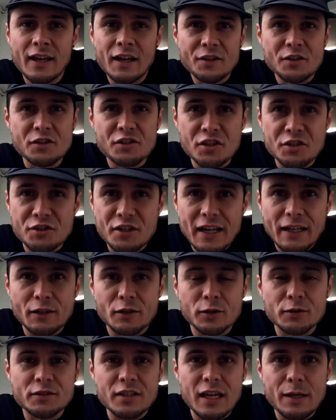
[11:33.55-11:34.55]
just a
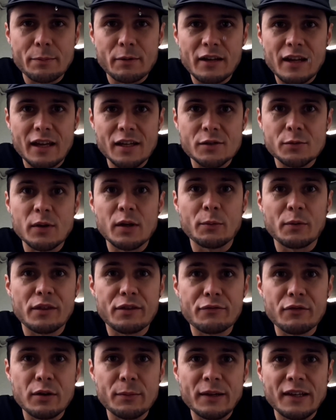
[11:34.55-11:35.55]
gentle taper next week, with
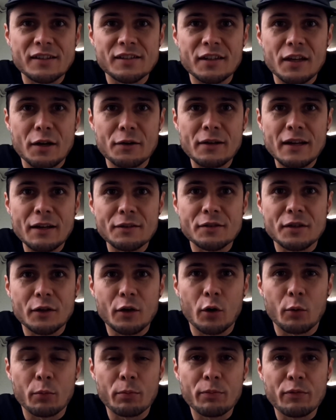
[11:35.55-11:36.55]
3 weeks to go now to the
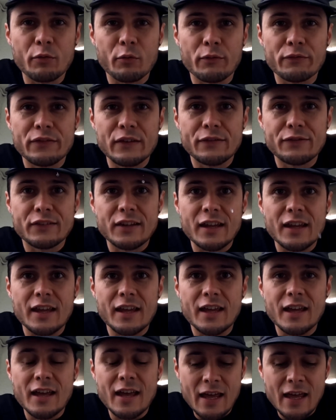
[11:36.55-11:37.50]
Copthorne 50,